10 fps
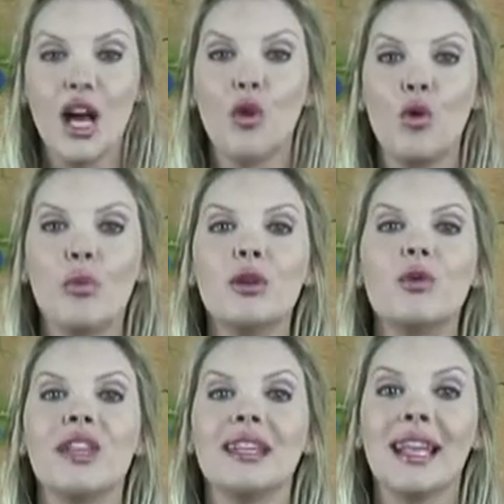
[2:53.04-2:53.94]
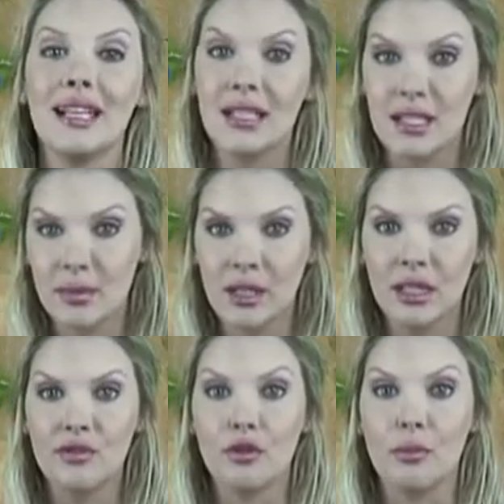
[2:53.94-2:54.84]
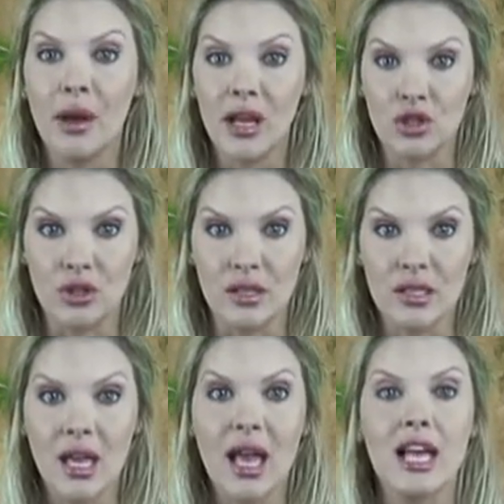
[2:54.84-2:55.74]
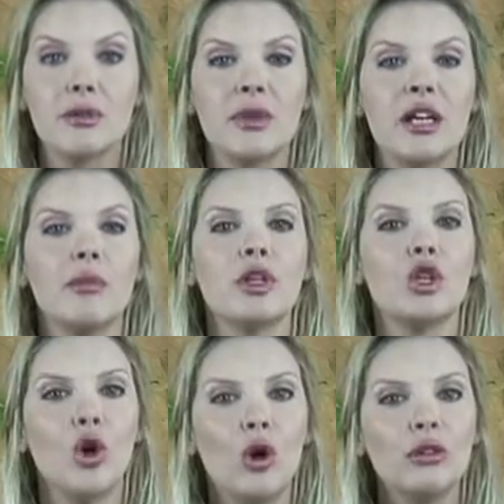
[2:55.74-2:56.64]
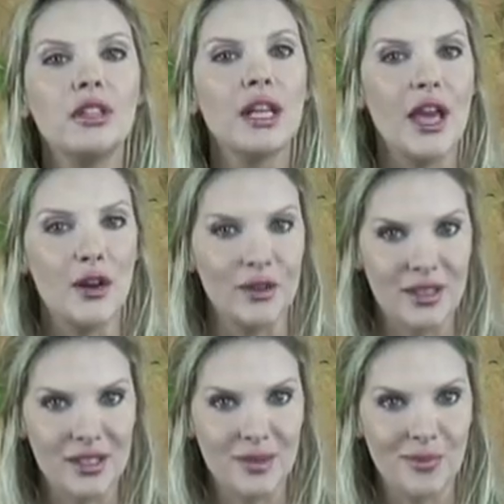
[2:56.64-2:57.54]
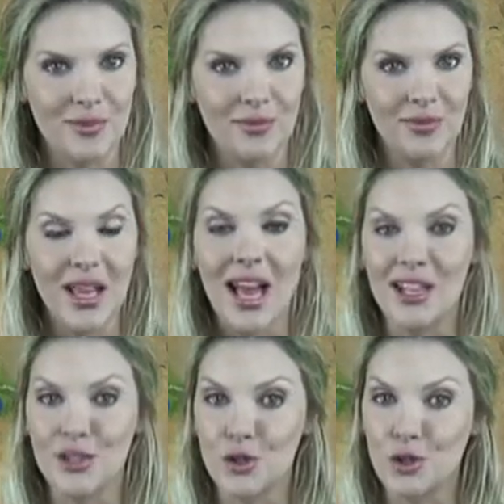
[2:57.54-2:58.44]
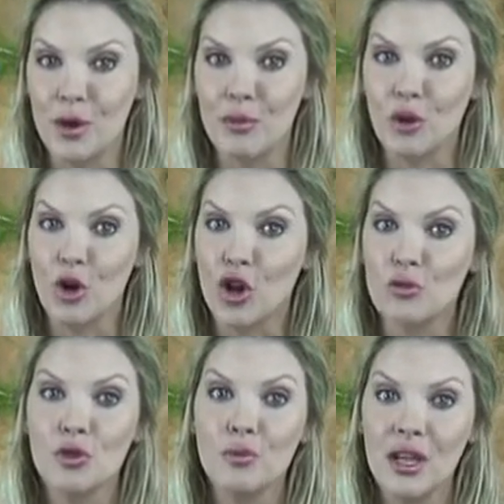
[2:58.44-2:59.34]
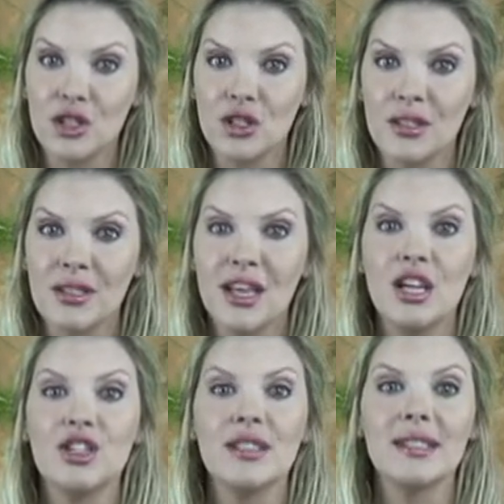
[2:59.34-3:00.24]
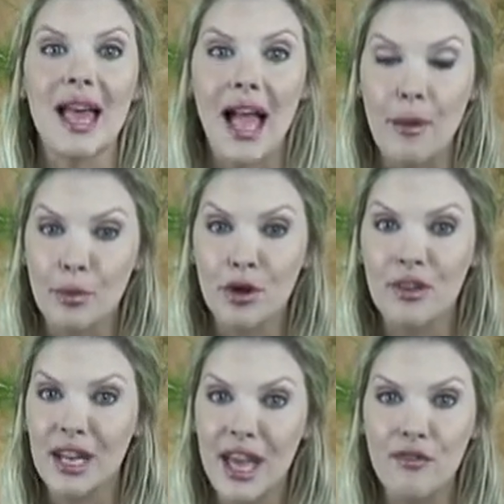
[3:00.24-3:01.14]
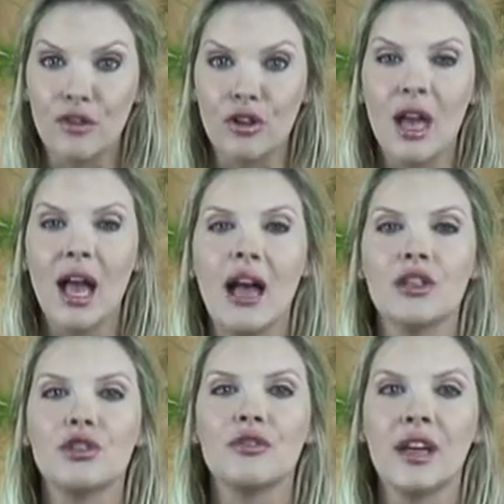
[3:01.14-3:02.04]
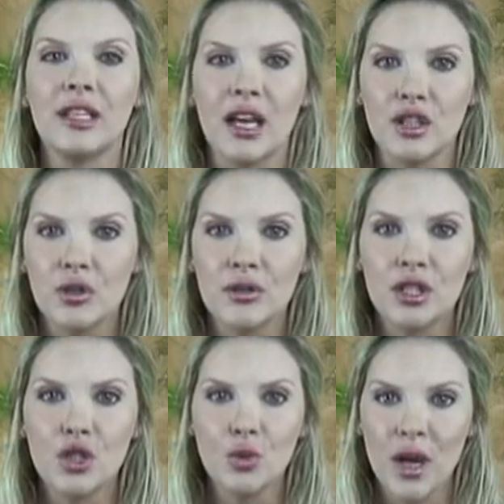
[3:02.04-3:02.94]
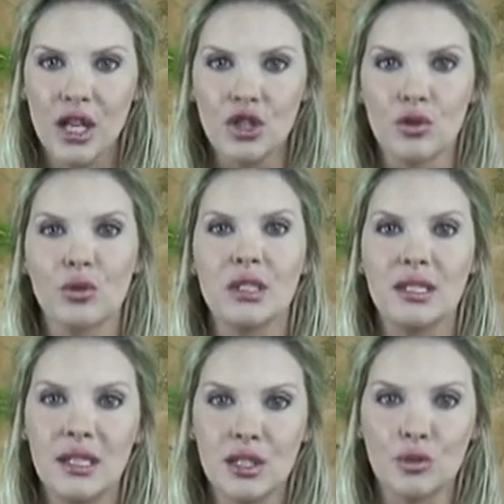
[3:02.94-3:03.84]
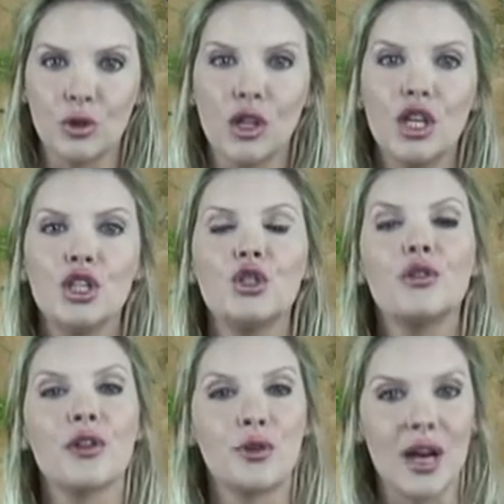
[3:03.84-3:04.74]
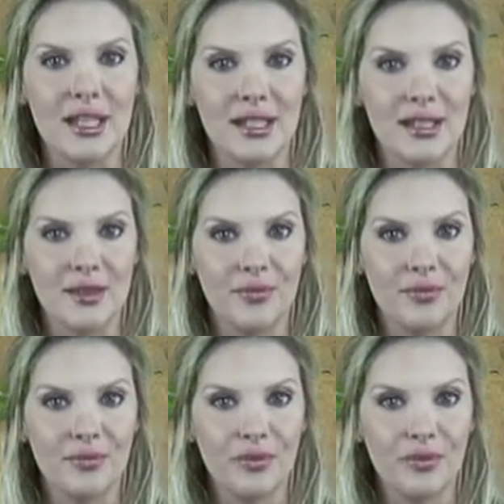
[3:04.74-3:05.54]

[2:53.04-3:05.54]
A woman with a leg disability from Patras has become a golden heiress. As newspaper Cosmos mentions, she is happier than ever as her financial situation was dismal due to the crisis.